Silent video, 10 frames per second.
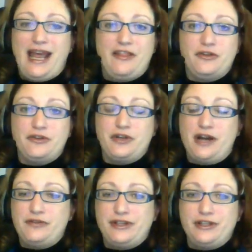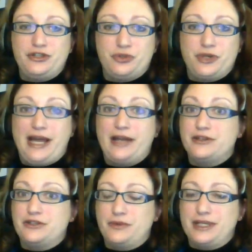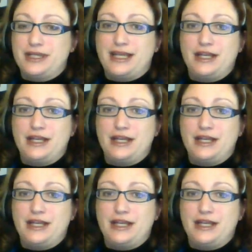and they're not really sure how to do it.